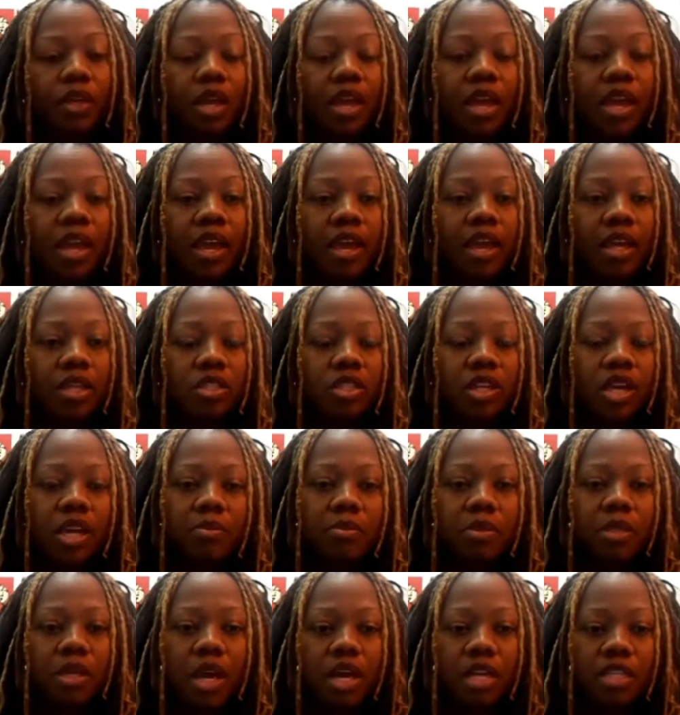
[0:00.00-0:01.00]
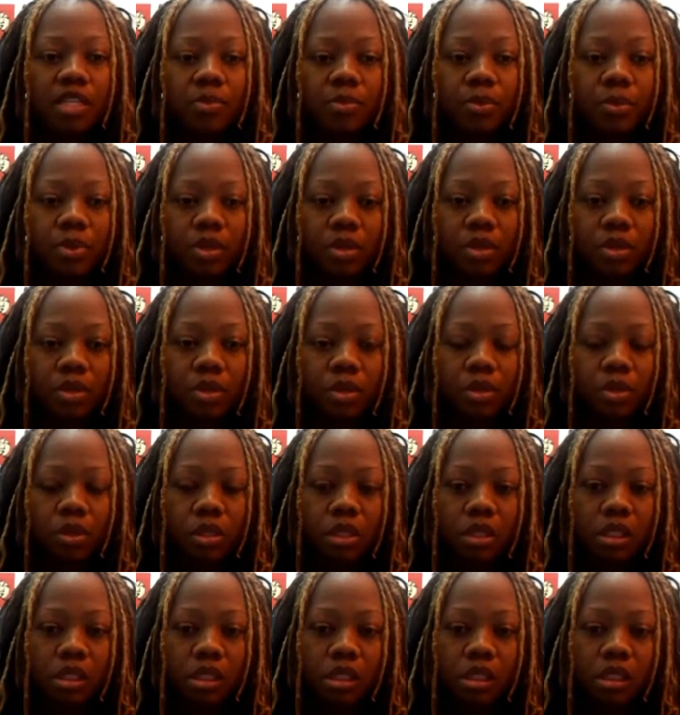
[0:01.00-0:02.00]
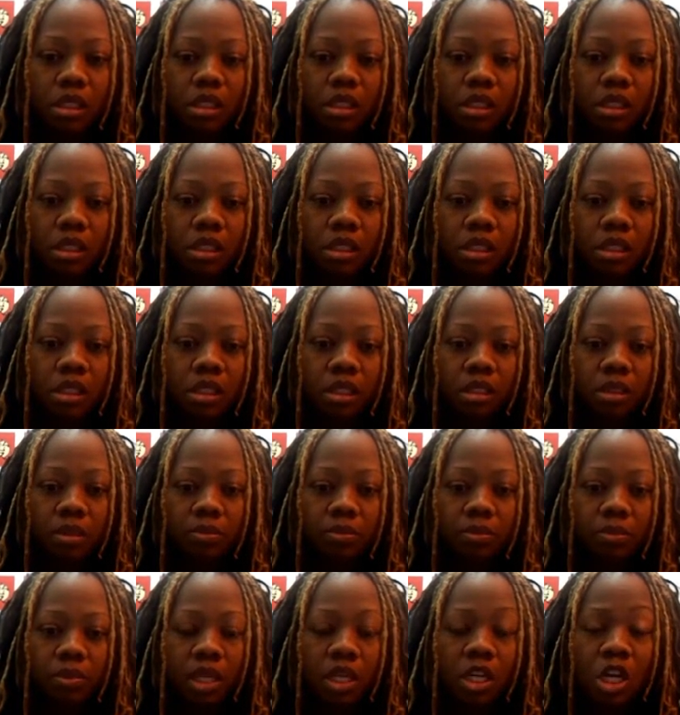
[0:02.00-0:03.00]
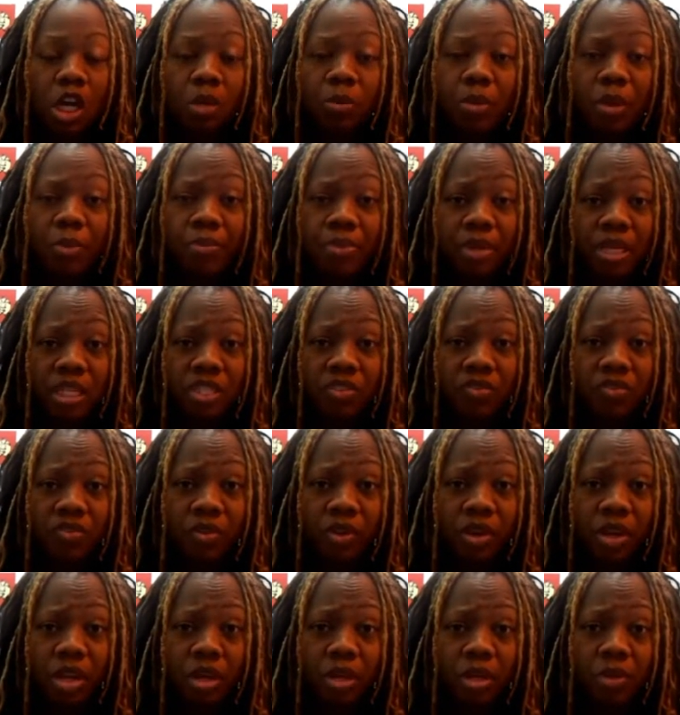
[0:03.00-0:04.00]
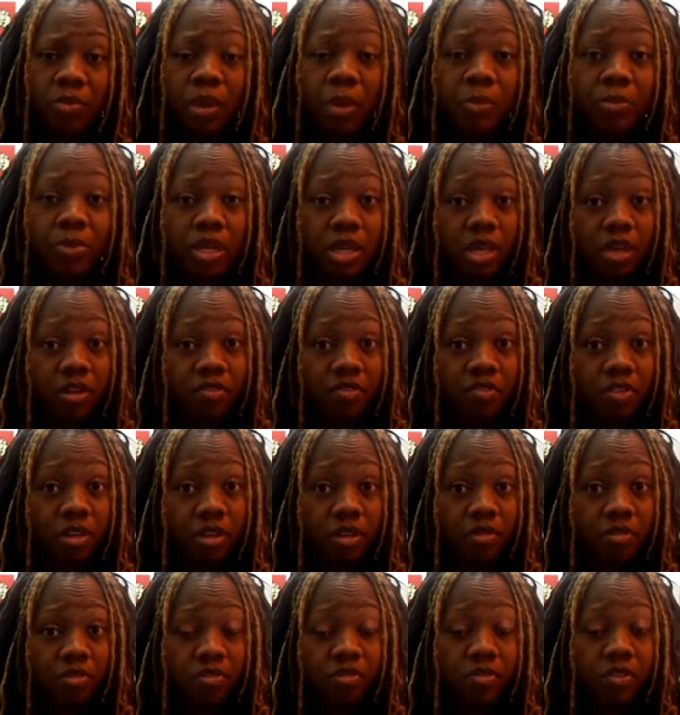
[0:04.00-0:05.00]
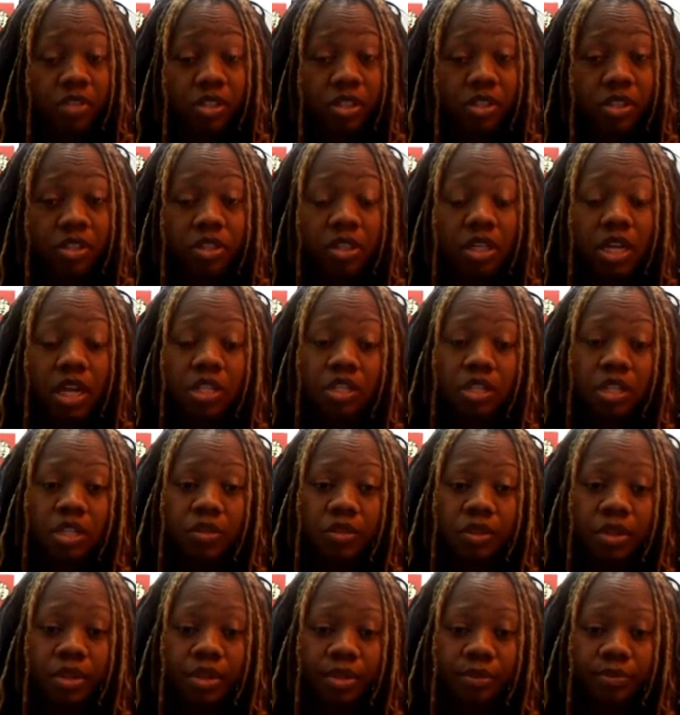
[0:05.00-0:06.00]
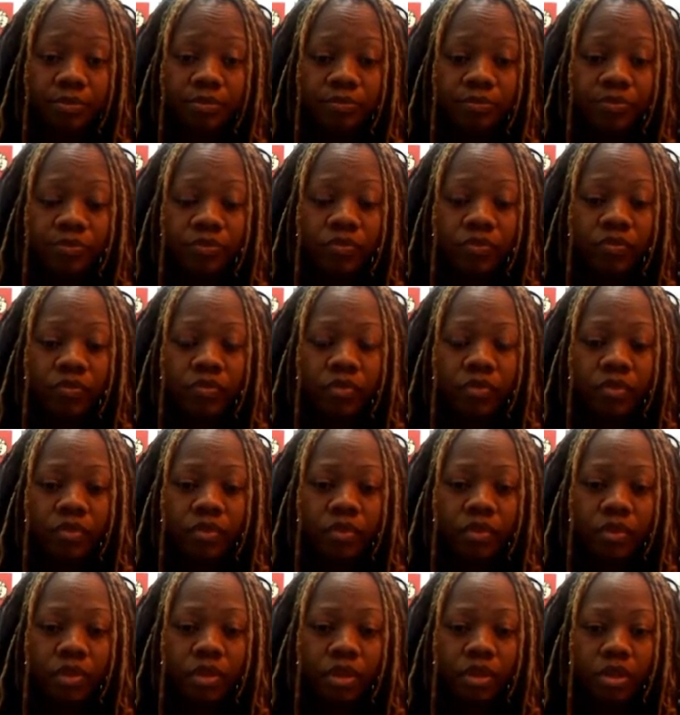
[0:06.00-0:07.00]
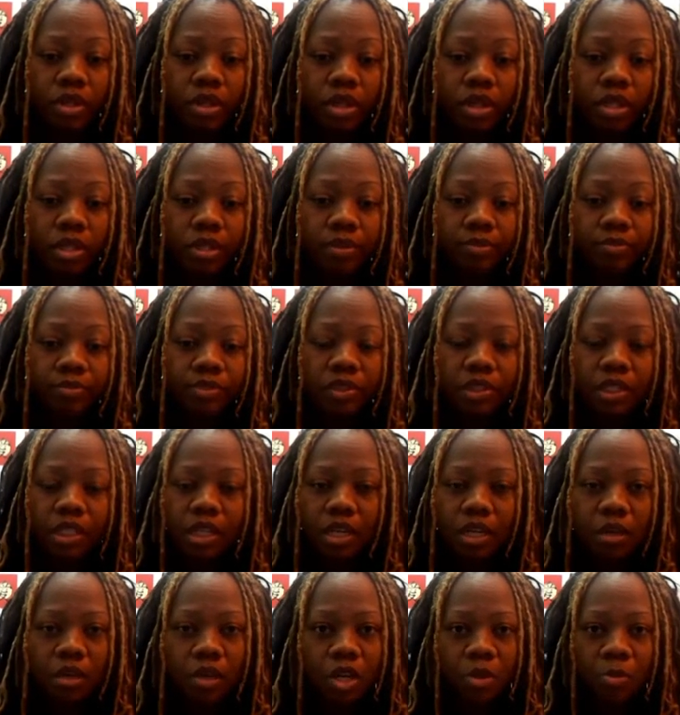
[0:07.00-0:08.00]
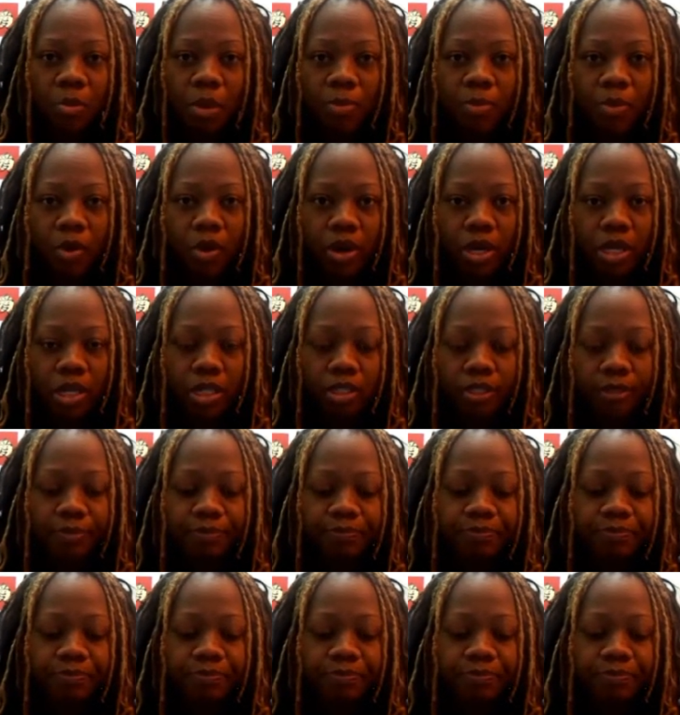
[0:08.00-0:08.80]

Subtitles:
And she came to the hospital. I called my best friend, my BFF, Phil. You guys know him. Seen at all my parties.